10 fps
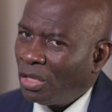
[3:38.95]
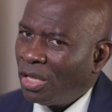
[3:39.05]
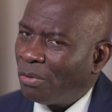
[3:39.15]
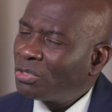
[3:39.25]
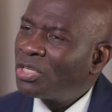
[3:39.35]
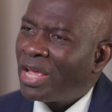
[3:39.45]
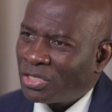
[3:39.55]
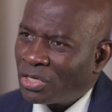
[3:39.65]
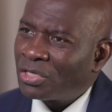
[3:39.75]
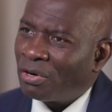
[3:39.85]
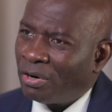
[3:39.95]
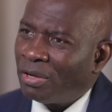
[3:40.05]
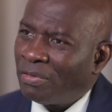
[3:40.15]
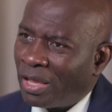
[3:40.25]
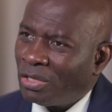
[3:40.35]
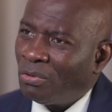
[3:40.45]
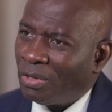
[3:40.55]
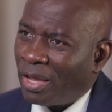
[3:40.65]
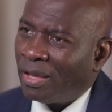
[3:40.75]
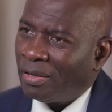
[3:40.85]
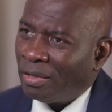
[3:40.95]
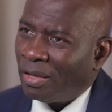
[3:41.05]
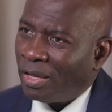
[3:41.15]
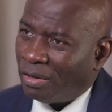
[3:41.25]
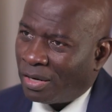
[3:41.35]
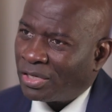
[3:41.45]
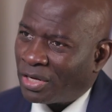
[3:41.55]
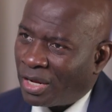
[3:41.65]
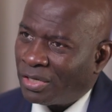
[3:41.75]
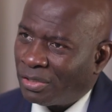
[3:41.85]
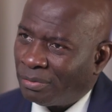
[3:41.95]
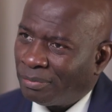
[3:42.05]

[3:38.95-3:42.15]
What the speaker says: it was necessary that you get a good education?